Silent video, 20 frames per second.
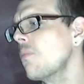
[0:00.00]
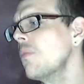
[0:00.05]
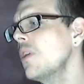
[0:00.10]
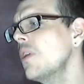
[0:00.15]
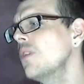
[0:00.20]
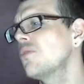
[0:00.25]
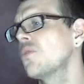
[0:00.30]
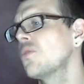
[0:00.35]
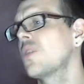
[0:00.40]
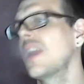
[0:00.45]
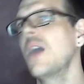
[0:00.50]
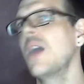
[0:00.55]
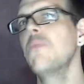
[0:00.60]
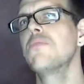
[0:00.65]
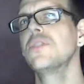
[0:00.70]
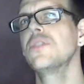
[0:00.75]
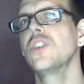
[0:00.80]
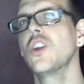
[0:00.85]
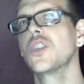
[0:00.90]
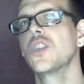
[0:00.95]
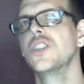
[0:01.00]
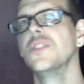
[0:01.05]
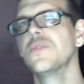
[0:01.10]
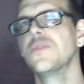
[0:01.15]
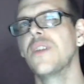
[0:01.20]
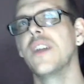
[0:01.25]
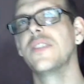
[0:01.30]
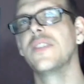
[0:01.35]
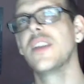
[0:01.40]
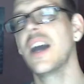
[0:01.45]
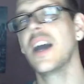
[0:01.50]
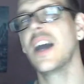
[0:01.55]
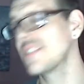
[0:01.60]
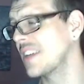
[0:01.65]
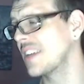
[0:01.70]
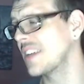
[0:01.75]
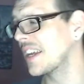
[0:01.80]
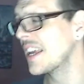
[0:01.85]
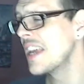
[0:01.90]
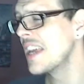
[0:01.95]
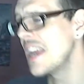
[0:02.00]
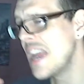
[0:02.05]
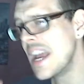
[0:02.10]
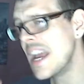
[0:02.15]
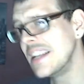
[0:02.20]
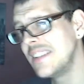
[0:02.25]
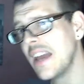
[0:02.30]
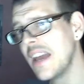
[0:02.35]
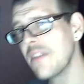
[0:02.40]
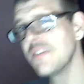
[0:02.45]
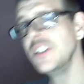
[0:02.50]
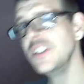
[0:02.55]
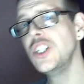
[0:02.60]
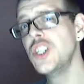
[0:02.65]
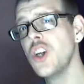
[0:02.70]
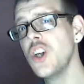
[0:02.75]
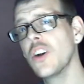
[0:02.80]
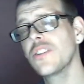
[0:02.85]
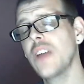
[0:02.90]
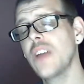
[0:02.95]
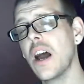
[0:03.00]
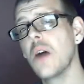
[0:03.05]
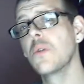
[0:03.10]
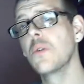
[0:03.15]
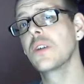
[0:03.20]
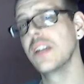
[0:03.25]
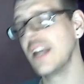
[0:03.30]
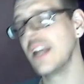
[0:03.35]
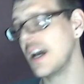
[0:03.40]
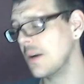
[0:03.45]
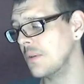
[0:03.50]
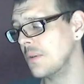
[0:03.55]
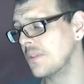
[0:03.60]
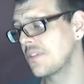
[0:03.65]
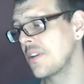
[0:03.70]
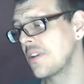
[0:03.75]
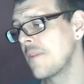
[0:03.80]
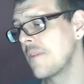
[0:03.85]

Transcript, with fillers: So cloud production's fantastic. It definitely chucks out clouds,